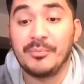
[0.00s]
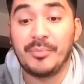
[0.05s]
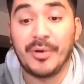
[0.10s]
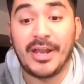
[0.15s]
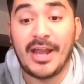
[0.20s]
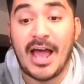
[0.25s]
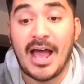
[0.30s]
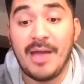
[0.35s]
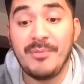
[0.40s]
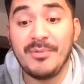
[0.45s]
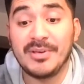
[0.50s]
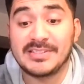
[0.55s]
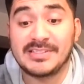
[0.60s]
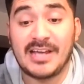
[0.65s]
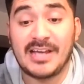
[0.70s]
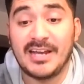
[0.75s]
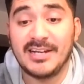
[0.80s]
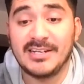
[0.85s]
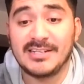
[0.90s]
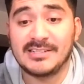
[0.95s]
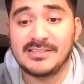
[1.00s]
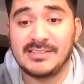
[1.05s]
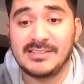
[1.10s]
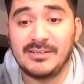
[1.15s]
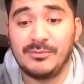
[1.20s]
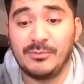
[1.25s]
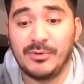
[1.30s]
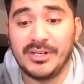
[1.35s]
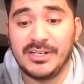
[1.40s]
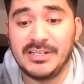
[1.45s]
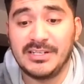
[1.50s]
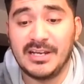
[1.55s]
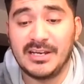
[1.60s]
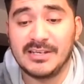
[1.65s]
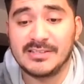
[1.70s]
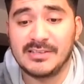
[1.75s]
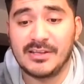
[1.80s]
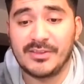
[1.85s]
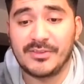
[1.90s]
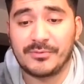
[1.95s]
But I'm excited to see what he
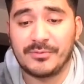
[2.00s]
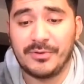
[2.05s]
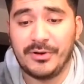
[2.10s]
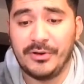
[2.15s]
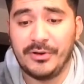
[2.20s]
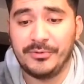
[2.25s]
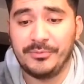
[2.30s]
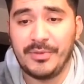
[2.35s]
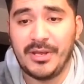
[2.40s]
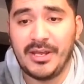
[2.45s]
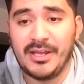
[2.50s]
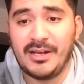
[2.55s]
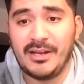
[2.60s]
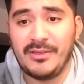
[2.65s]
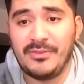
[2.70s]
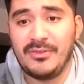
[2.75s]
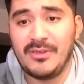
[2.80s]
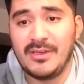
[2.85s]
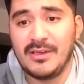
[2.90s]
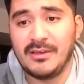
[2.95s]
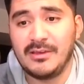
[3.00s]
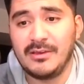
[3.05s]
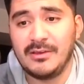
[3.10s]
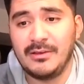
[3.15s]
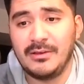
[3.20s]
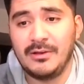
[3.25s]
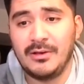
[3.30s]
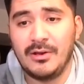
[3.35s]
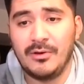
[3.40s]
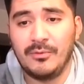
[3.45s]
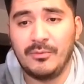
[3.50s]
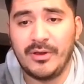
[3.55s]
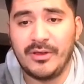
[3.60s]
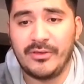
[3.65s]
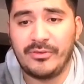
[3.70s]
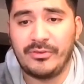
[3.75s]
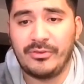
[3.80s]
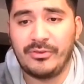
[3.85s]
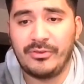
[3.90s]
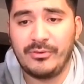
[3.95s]
does on the road, man. I think, you know,
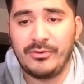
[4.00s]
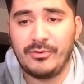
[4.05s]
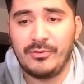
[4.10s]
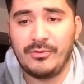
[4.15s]
with